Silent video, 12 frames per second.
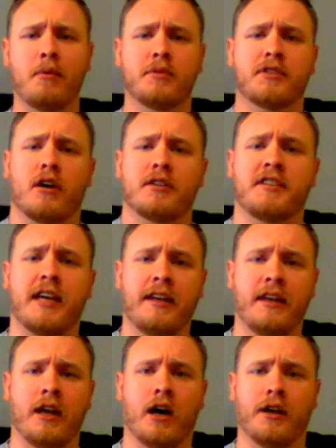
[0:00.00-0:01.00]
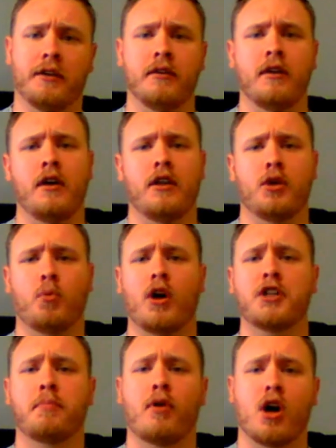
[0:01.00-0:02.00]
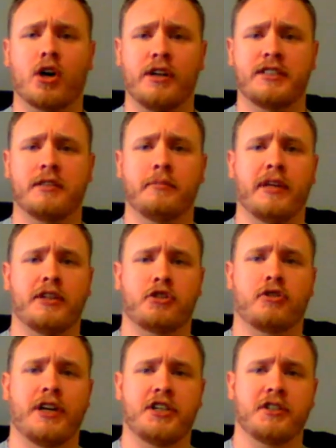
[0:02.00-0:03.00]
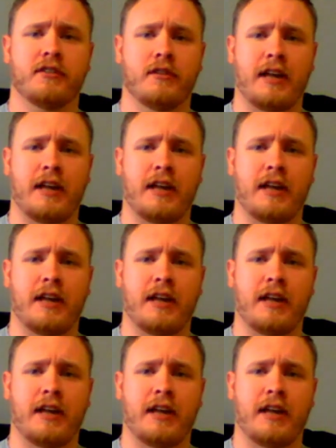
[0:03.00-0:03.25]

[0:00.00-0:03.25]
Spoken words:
was all said and done, the Works Progress Administration